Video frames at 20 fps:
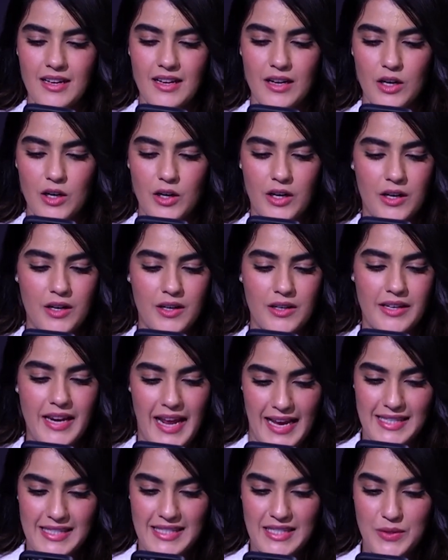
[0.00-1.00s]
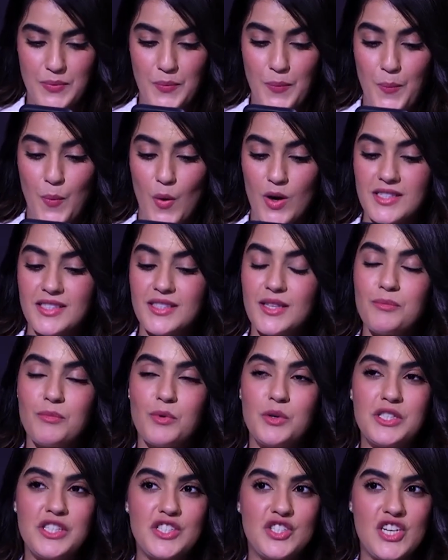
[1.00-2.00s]
So. Next, what's the
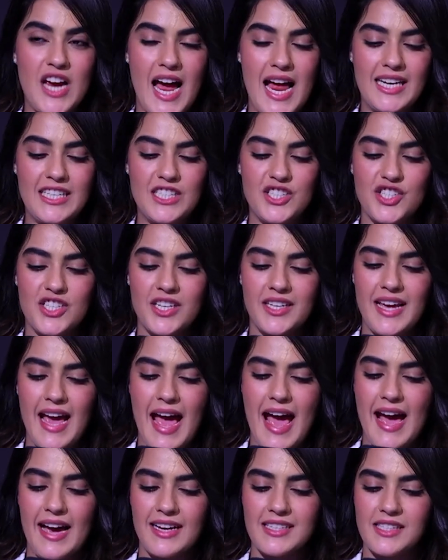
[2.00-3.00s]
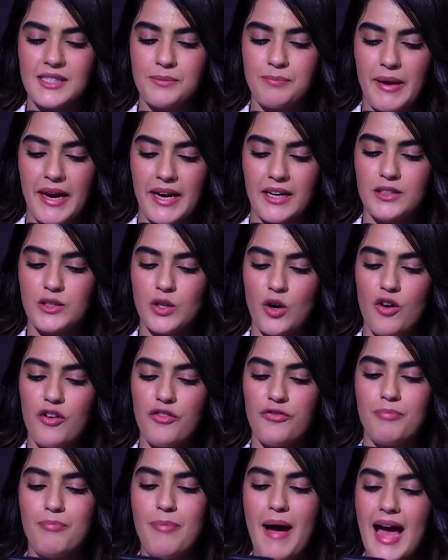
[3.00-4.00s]
most challenging aspect
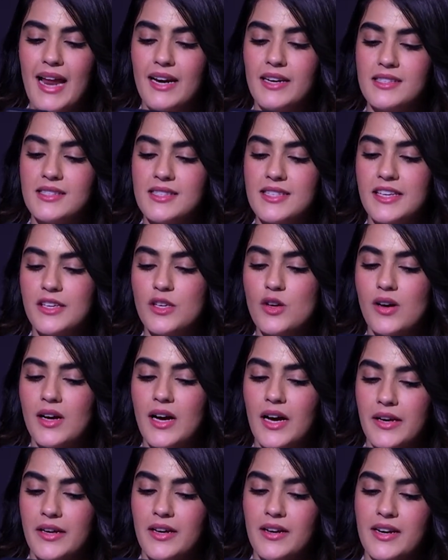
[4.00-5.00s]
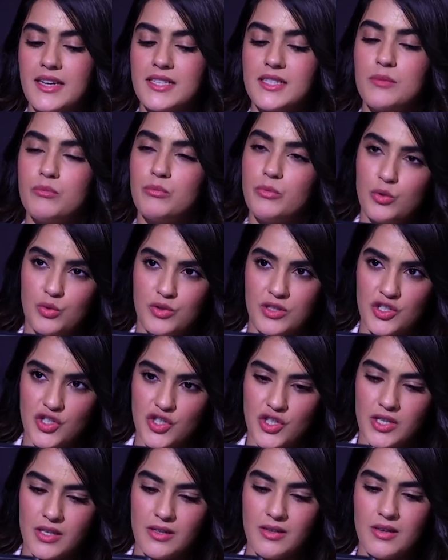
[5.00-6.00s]
of balancing your career as a
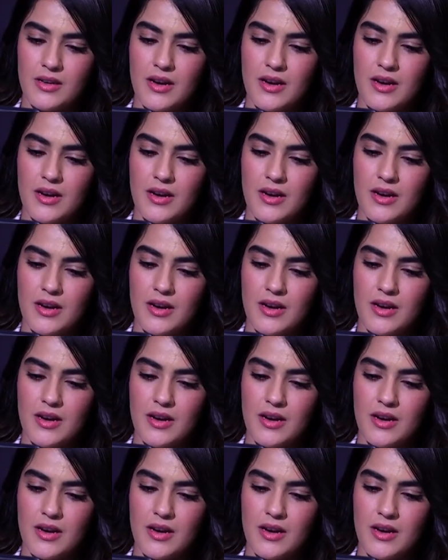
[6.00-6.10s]
musician